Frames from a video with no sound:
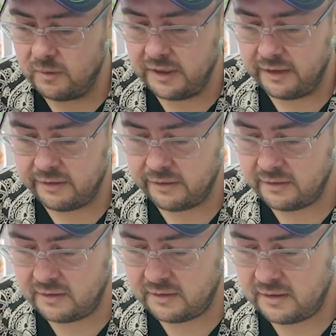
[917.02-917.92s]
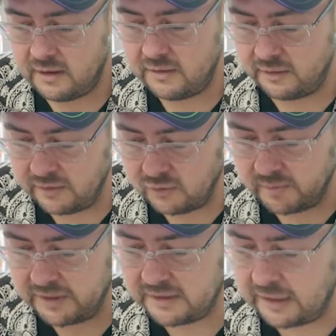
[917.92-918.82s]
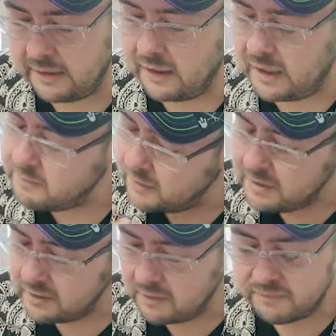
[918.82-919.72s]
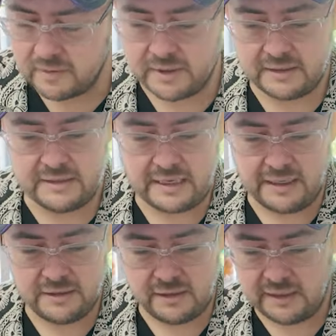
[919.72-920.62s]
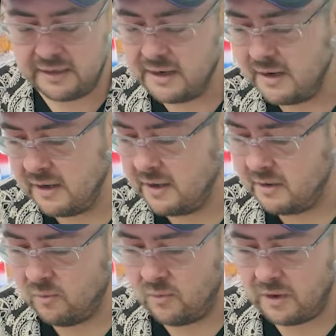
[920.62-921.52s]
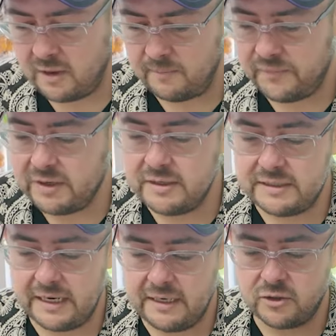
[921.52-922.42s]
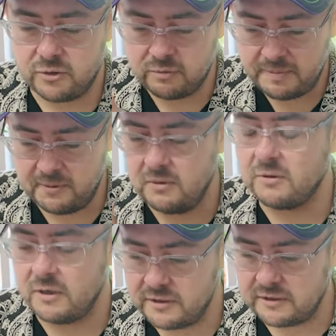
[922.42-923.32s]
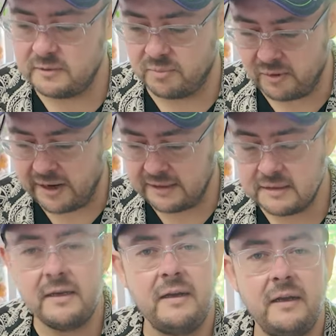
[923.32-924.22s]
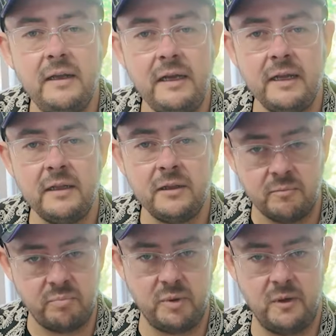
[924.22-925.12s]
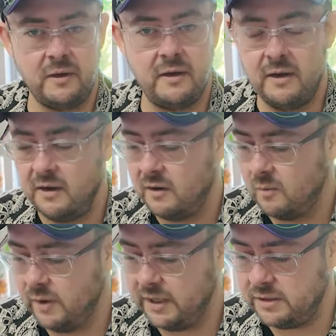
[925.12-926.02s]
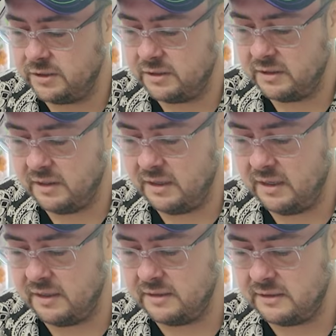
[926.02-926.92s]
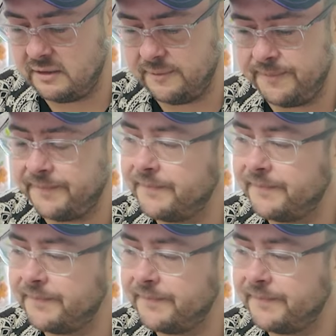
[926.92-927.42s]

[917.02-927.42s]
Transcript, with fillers: with uh, the Lenormand. And I've learned a lot from it. There's actually, uh, there is a triple cross spread in the book, which is